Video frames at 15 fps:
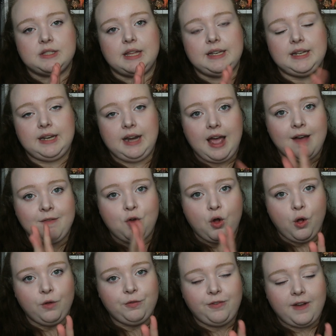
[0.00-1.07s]
They did have
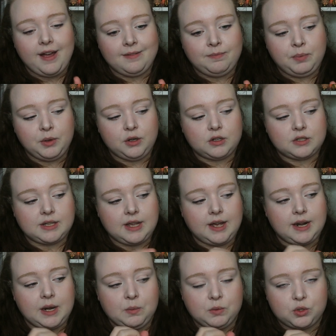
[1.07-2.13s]
all 5 books,
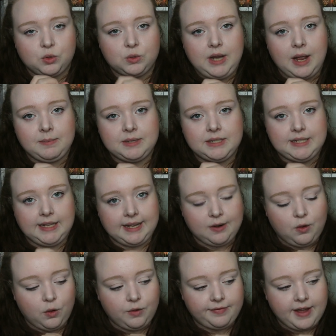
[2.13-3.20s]
and I was so tempted to
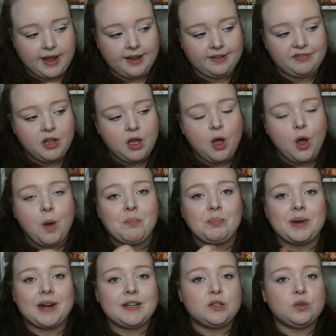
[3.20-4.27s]
get all 5.
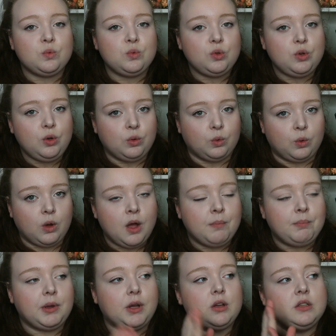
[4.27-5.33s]
But I don't know,
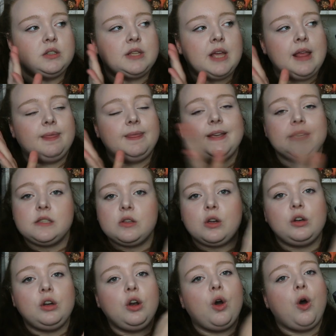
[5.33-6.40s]
because this
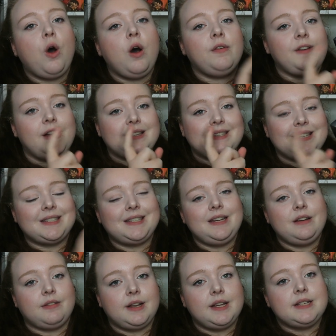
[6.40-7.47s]
started off as a
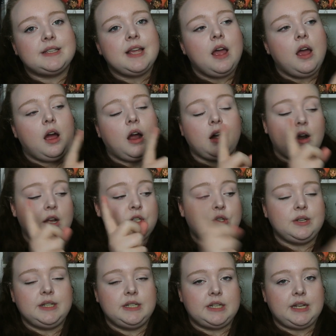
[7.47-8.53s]
series or a
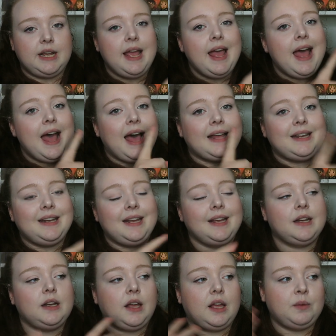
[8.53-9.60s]
trilogy, and
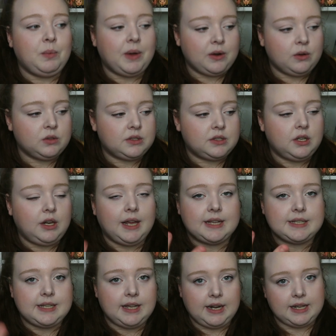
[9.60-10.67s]
then it went on to, like
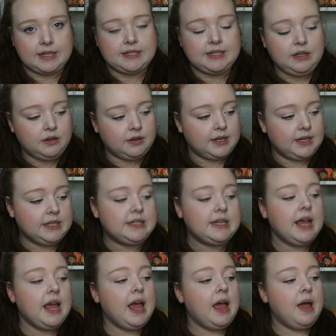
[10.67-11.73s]
I said, a series
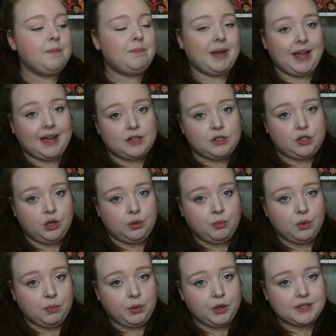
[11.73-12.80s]
by adding 2
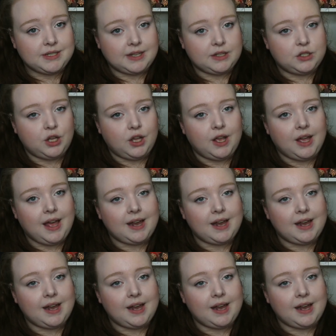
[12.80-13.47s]
more books into it.